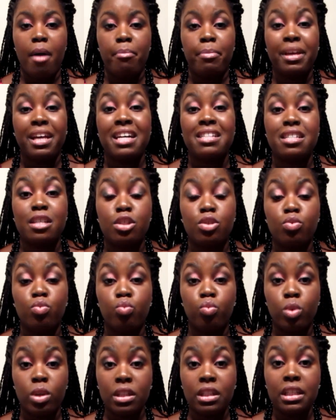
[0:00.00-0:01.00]
Because it's
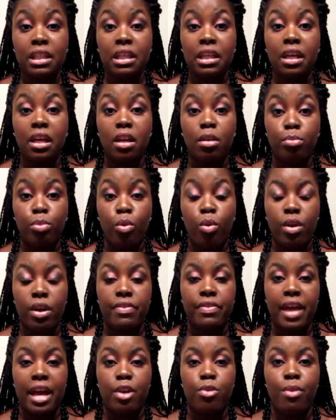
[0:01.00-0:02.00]
really
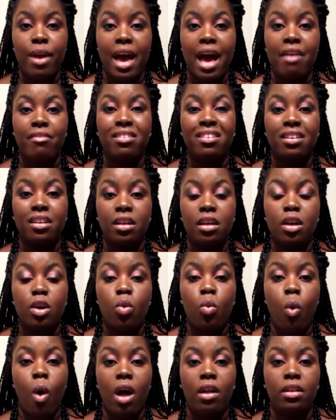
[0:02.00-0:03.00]
important that you have good
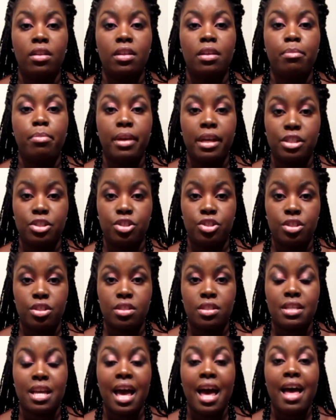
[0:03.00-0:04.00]
quality
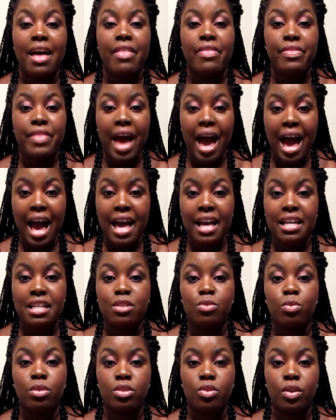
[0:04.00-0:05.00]
pictures. That
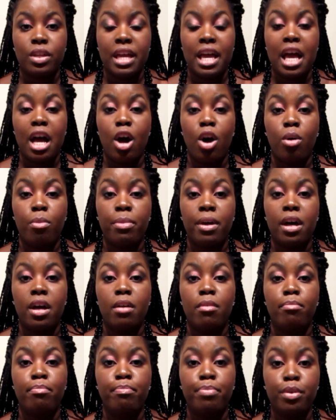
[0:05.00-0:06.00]
is what's going to help
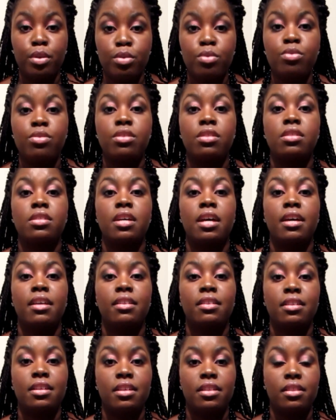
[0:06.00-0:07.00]
boost
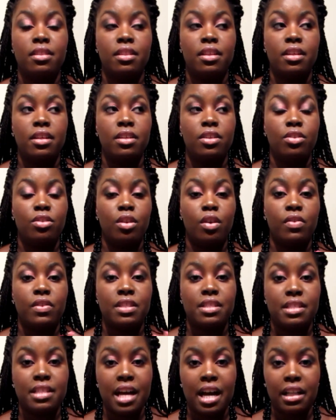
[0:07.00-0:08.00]
the you know, the
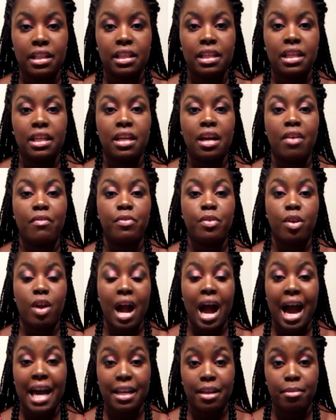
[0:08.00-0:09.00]
selling of your
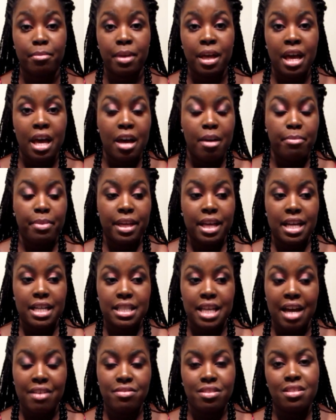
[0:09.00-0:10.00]
item.
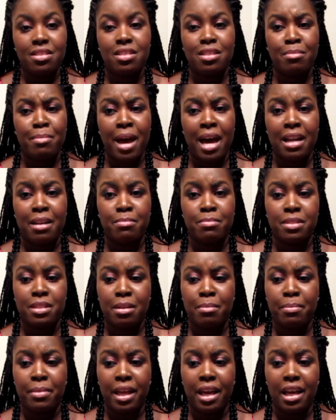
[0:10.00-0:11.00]
Because I've seen some items
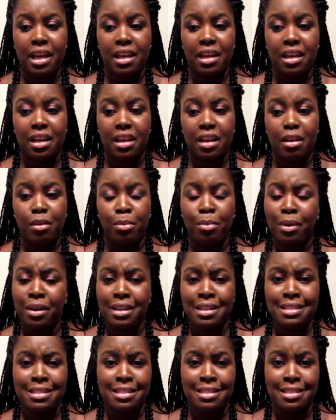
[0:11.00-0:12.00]
and I'm like,
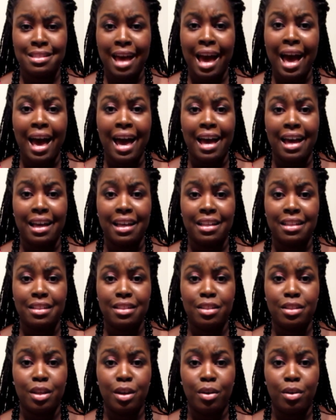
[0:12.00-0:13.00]
what is that?
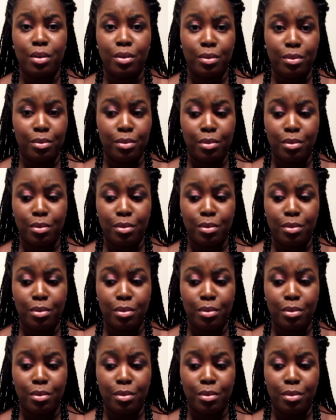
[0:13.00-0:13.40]
You know,